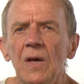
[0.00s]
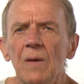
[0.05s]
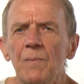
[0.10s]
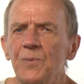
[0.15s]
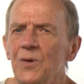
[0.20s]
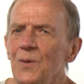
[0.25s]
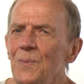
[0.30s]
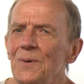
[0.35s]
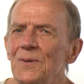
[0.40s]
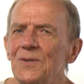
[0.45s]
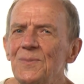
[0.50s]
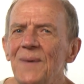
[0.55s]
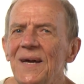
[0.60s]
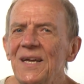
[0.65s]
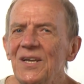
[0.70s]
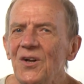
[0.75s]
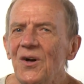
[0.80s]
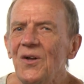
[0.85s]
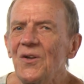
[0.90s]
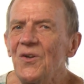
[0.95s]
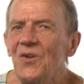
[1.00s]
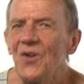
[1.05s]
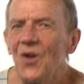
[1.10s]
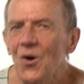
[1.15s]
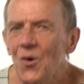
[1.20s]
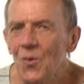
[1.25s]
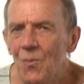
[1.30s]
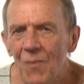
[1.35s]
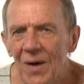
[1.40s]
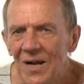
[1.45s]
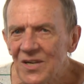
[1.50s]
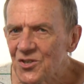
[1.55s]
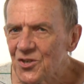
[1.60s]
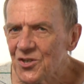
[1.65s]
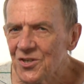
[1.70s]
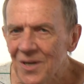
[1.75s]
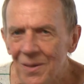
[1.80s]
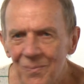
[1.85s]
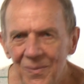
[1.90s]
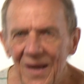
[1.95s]
Pupils may not know
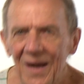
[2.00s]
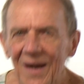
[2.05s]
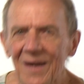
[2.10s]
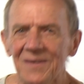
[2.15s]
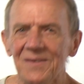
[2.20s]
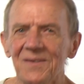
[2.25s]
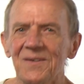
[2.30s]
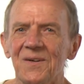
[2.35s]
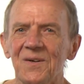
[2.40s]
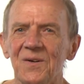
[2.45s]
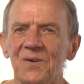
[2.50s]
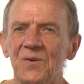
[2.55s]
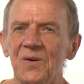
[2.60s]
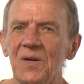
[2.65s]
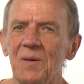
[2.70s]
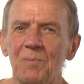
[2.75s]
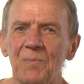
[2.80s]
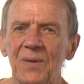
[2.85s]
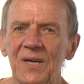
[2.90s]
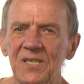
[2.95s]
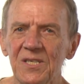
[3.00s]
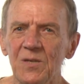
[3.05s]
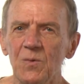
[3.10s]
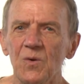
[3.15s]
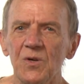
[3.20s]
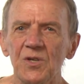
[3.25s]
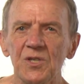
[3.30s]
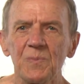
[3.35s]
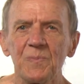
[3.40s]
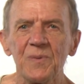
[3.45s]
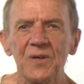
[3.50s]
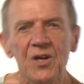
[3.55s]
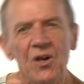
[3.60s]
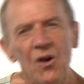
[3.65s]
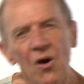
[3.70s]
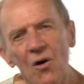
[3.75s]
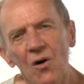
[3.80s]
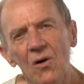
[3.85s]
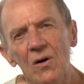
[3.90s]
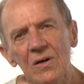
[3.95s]
much about Greek-based words
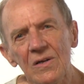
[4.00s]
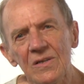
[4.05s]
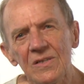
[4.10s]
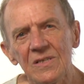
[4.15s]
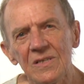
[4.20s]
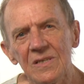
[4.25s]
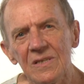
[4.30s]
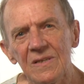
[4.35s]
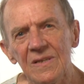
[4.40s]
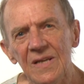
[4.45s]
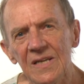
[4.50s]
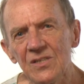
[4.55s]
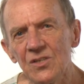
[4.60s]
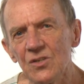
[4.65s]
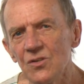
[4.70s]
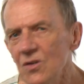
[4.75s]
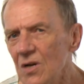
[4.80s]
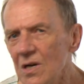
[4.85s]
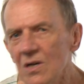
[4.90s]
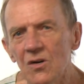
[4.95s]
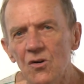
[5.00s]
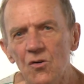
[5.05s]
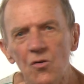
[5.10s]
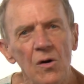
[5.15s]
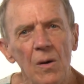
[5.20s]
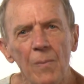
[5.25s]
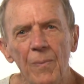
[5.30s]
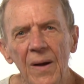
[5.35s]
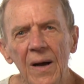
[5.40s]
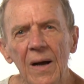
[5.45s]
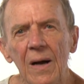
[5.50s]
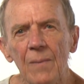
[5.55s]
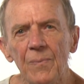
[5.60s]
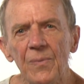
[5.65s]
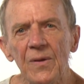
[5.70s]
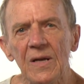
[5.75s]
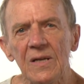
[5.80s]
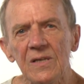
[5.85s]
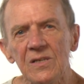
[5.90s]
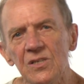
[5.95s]
because they do not crop
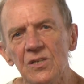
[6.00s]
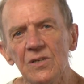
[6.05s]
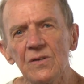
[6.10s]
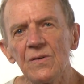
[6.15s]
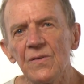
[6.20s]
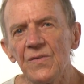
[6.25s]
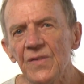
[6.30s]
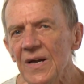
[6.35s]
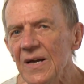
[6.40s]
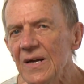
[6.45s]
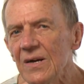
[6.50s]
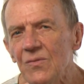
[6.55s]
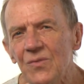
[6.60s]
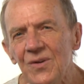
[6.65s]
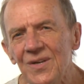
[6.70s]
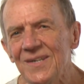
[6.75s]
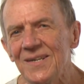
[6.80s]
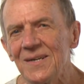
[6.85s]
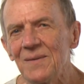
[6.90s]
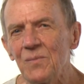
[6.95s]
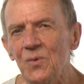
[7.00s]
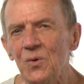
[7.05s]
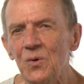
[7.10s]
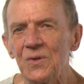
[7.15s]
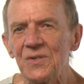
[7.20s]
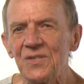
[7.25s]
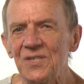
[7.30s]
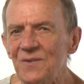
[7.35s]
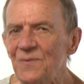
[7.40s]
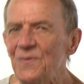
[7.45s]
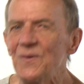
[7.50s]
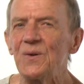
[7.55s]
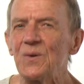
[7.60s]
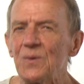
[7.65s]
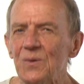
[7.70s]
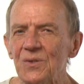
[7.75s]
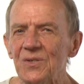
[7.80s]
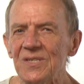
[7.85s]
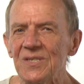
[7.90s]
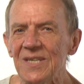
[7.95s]
up until they are reading more
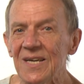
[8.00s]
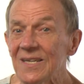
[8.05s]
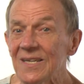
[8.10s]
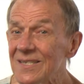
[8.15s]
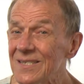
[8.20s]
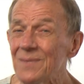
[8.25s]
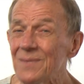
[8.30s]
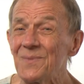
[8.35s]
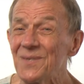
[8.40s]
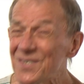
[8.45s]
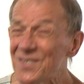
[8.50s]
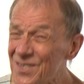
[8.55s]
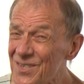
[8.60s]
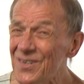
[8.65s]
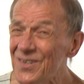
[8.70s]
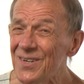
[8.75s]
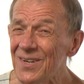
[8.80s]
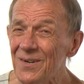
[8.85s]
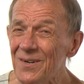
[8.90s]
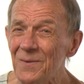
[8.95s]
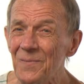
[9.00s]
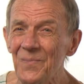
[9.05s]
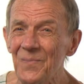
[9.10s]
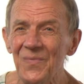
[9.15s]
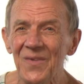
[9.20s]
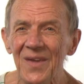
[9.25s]
difficult text material.